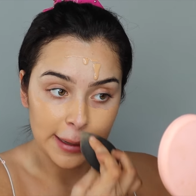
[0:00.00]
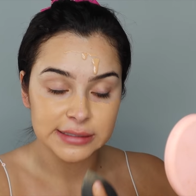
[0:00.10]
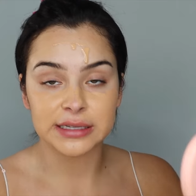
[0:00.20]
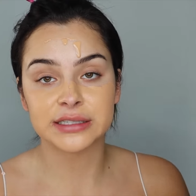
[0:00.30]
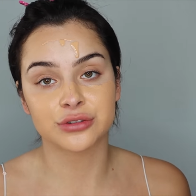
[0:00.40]

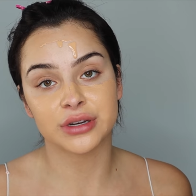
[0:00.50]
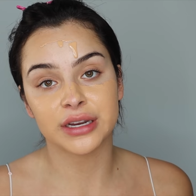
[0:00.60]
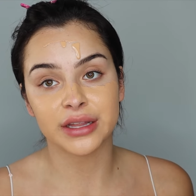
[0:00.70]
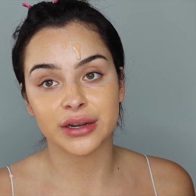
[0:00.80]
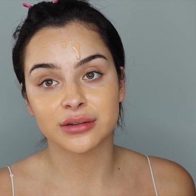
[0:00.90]
sunscreen
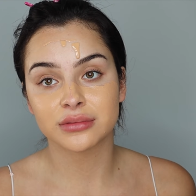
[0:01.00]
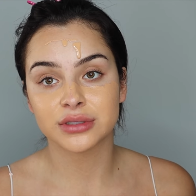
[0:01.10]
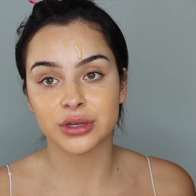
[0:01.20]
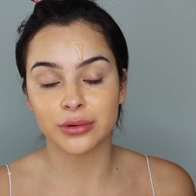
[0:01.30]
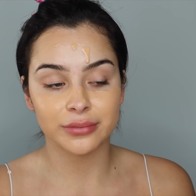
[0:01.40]
either.
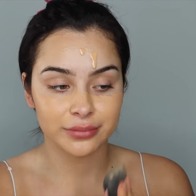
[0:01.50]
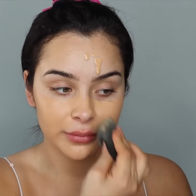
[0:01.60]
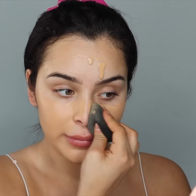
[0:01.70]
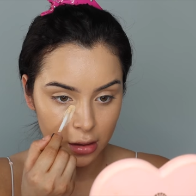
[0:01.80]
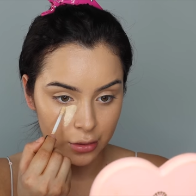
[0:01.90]
So
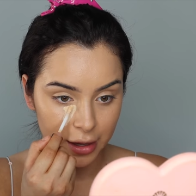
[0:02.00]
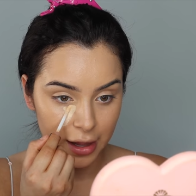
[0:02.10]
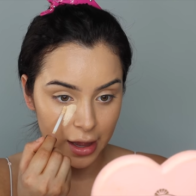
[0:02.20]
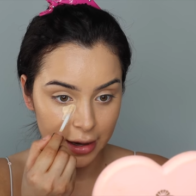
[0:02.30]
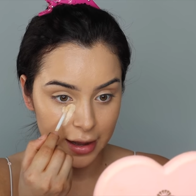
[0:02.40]

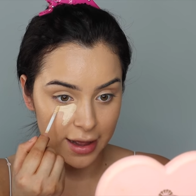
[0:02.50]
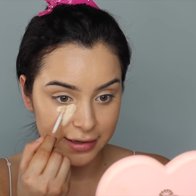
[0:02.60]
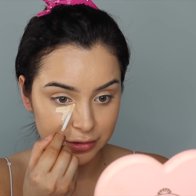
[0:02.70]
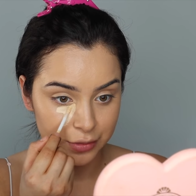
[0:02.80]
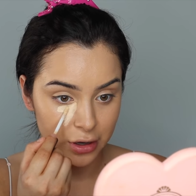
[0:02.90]
Okay, and
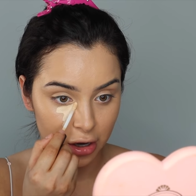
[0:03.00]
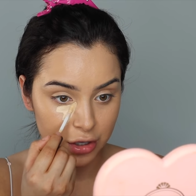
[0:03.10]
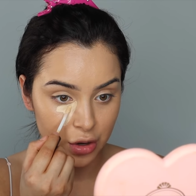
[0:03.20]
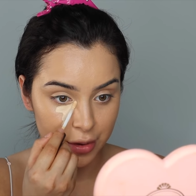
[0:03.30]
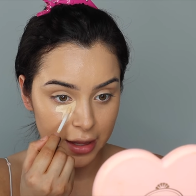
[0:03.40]
guys, we are
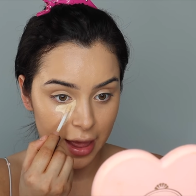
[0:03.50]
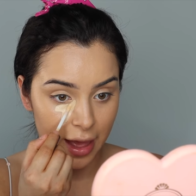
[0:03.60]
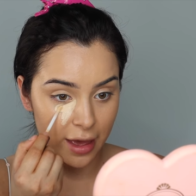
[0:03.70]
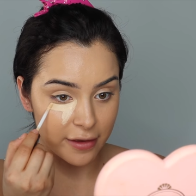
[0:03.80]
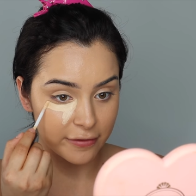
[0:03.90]
going
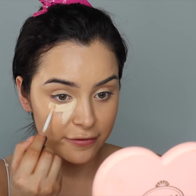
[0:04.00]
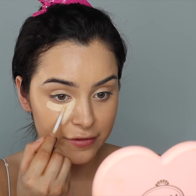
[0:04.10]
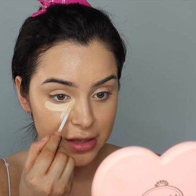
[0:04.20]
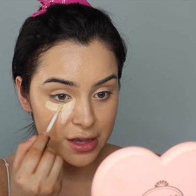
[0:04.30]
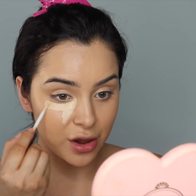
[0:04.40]

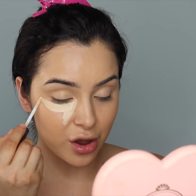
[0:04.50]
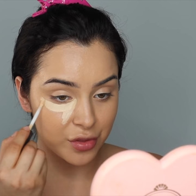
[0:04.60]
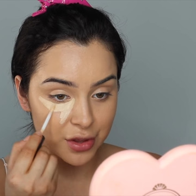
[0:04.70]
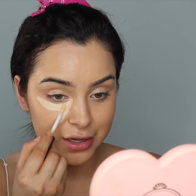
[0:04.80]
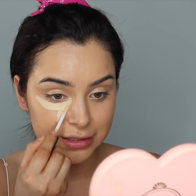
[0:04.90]
heavy
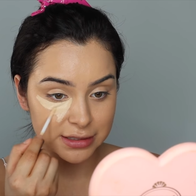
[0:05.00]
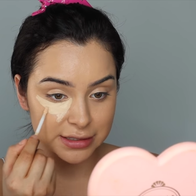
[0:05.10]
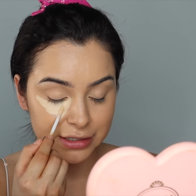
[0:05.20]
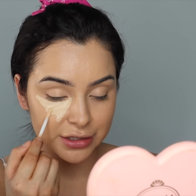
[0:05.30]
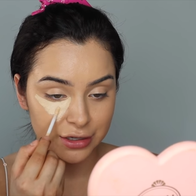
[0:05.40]
on the
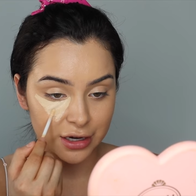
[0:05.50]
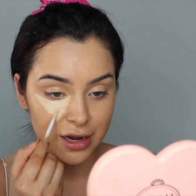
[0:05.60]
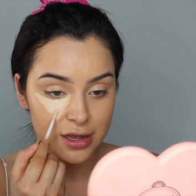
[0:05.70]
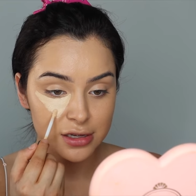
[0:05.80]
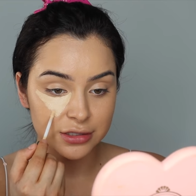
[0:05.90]
concealer.
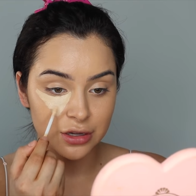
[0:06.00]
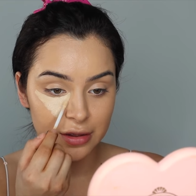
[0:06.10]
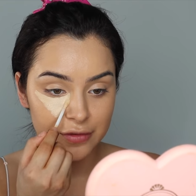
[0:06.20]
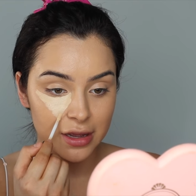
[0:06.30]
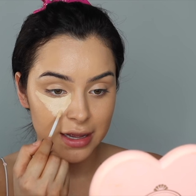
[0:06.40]
So
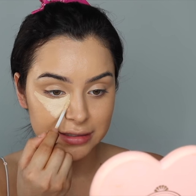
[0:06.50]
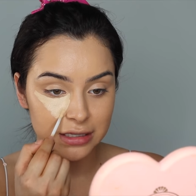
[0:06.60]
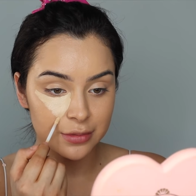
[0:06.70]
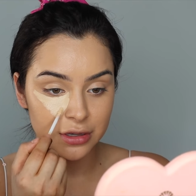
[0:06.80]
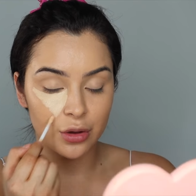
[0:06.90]
if you guys
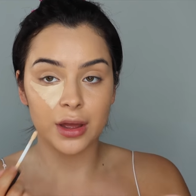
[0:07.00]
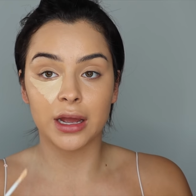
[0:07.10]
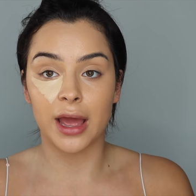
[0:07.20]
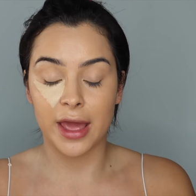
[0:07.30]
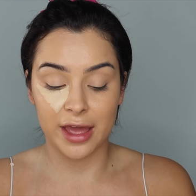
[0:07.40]
see me
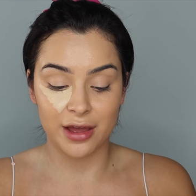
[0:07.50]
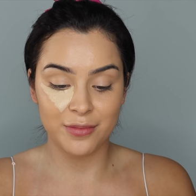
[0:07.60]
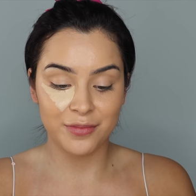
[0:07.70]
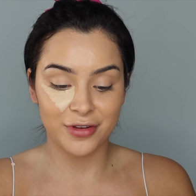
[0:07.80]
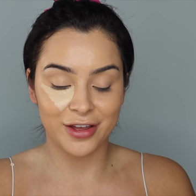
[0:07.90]
going ham